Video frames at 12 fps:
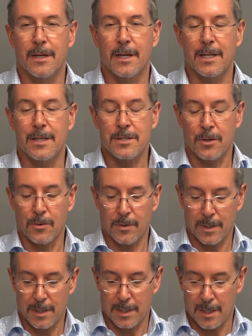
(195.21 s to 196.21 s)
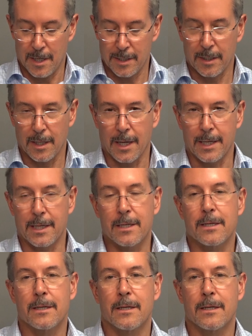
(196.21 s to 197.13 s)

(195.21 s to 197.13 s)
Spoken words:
and so unlike